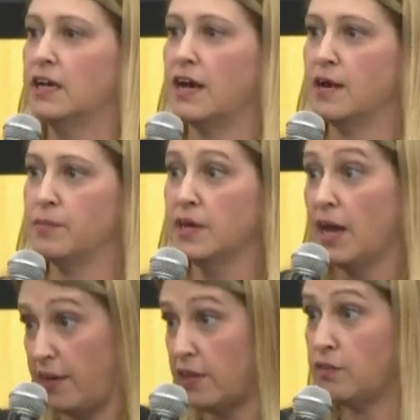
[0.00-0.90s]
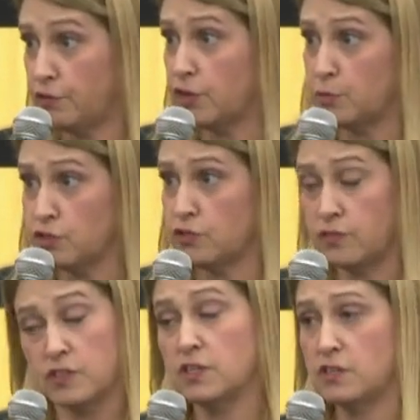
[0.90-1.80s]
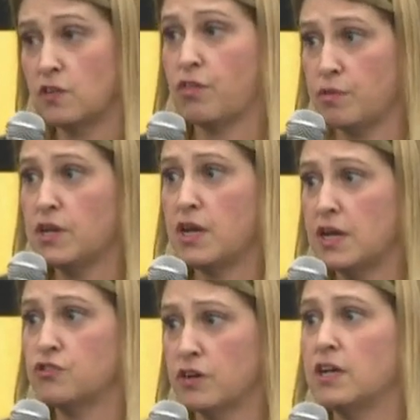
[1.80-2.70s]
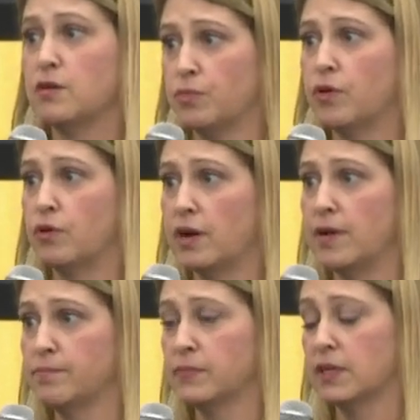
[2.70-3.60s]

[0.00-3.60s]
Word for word: Um, and then for commercial service, it is a three-day training program.